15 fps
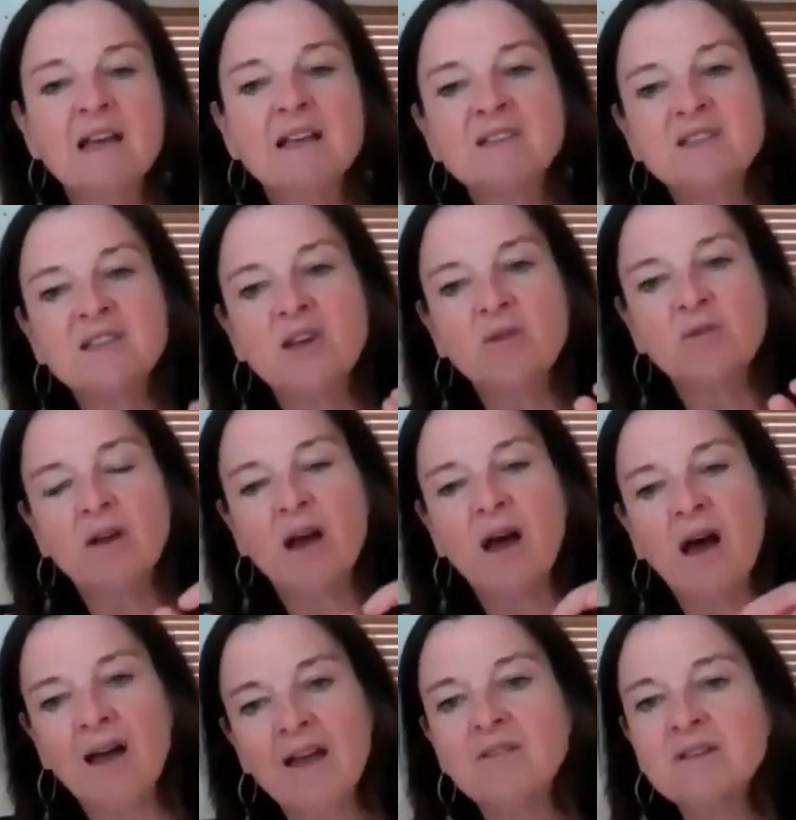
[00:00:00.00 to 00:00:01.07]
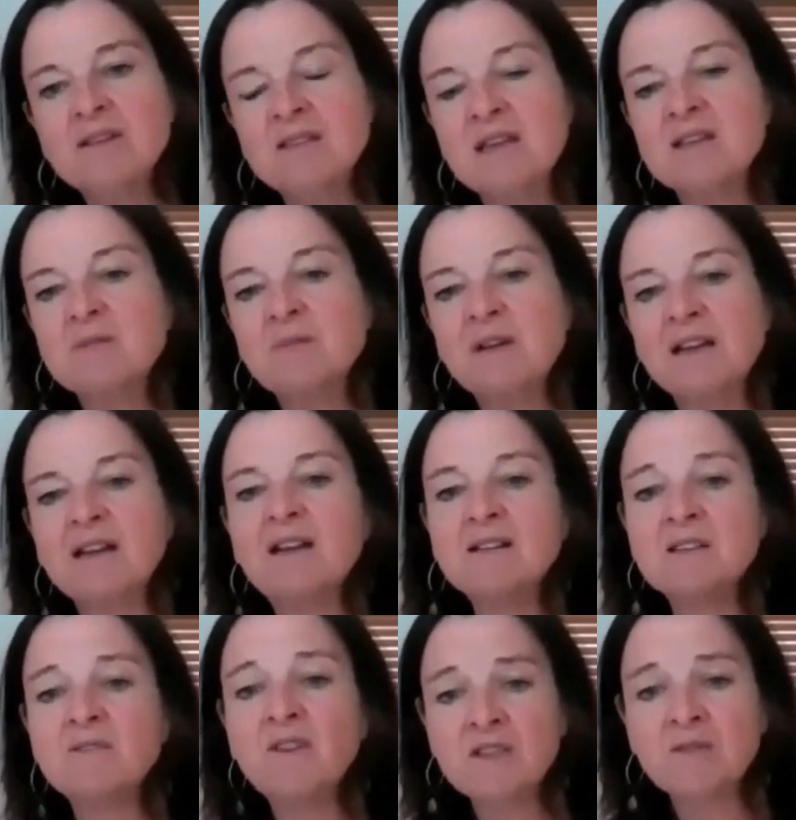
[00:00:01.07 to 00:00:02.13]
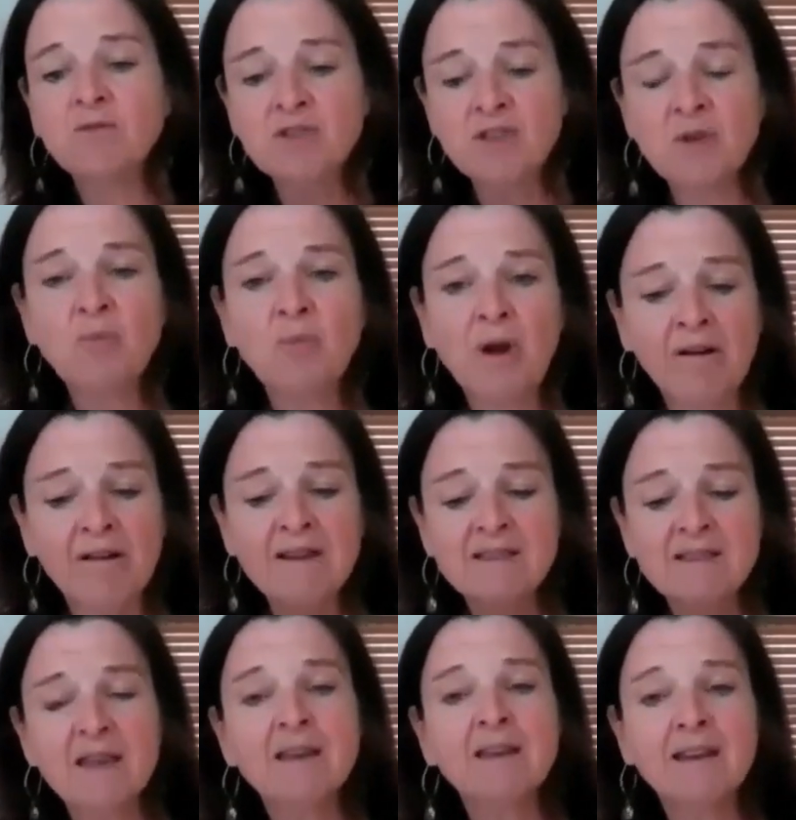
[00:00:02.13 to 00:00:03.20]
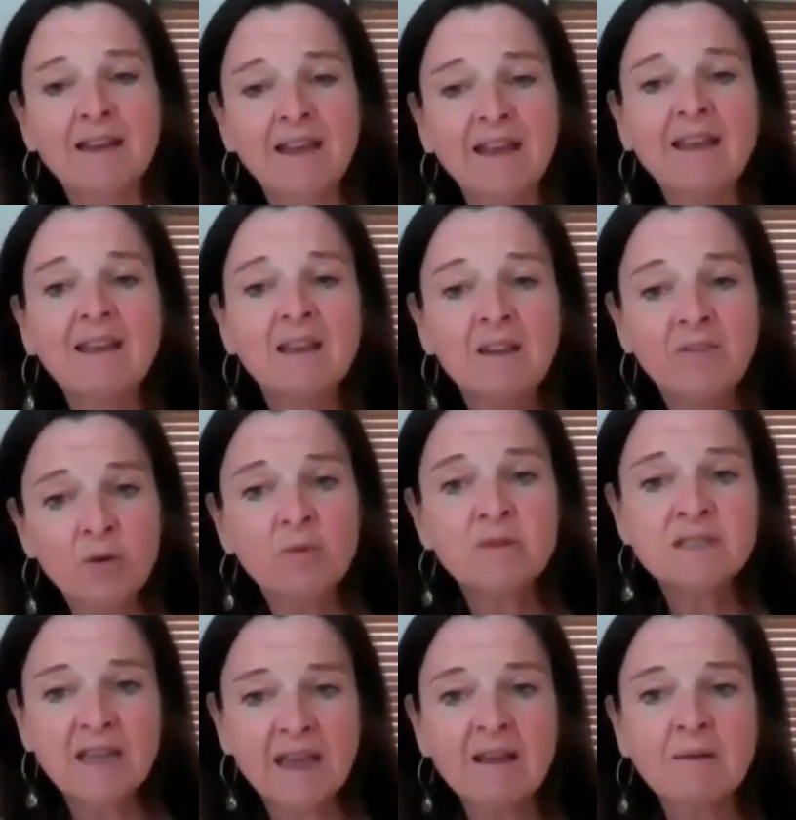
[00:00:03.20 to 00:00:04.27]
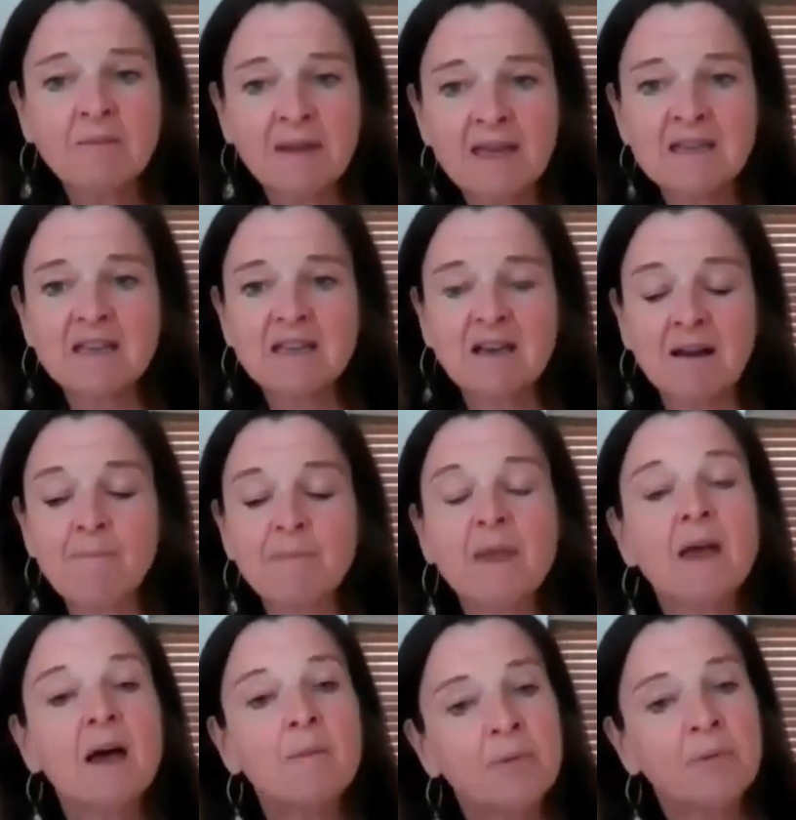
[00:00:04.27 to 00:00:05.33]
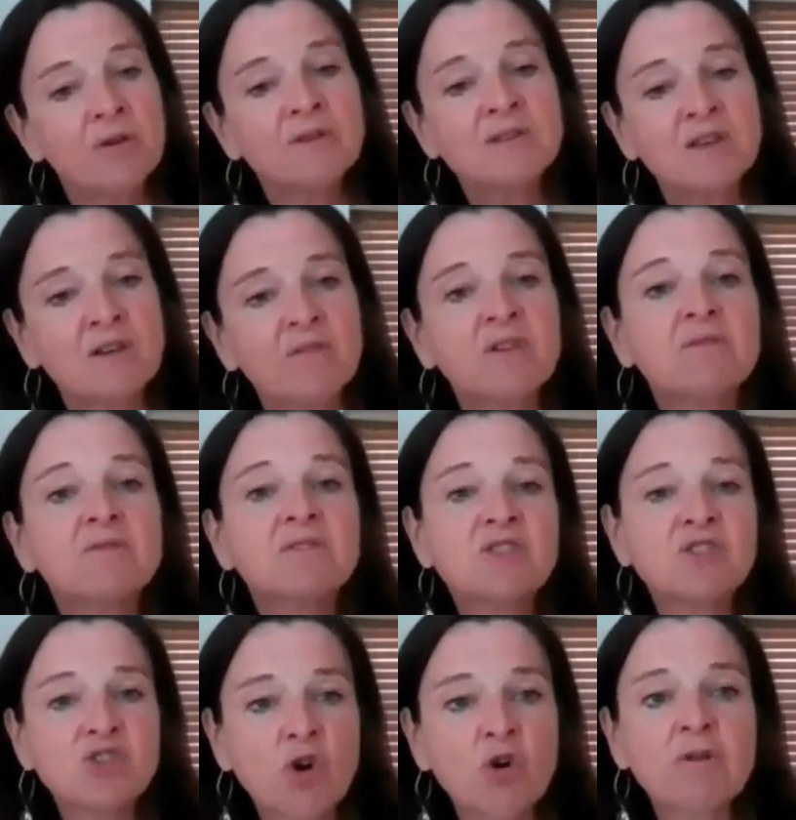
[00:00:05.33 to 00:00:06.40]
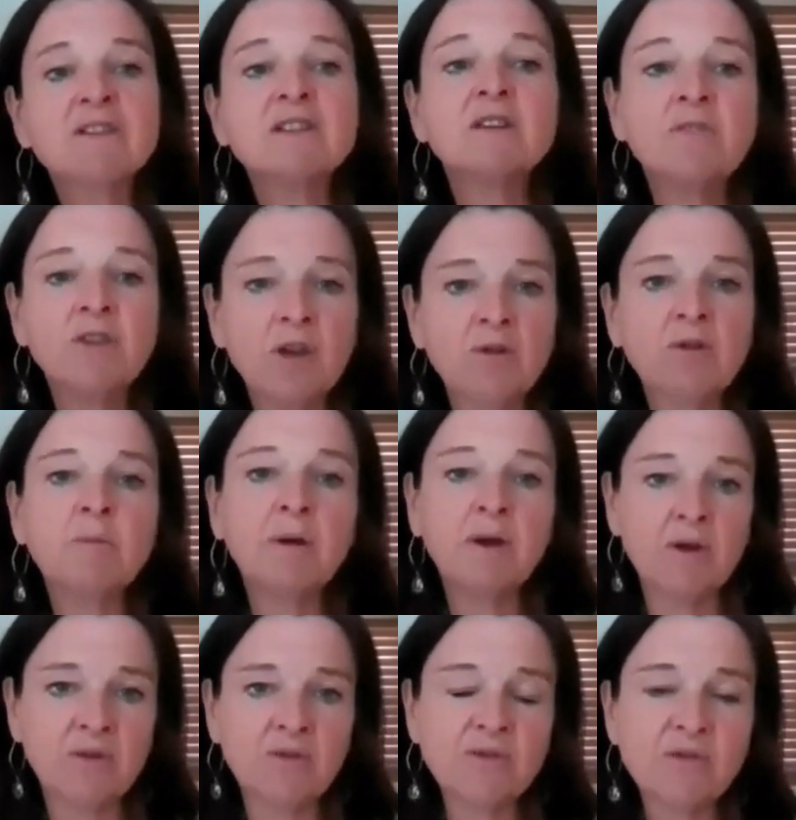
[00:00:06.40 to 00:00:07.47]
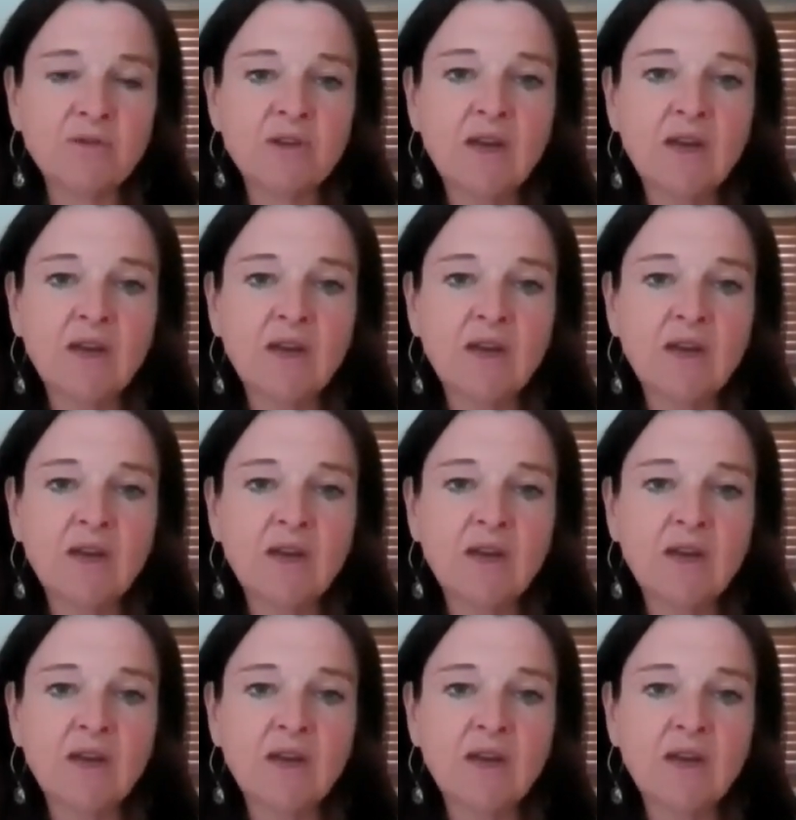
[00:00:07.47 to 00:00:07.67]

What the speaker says: So I always say to my clients, first of all, don't worry. Secondly, if you want to get up and put yourself in a restorative yoga pose.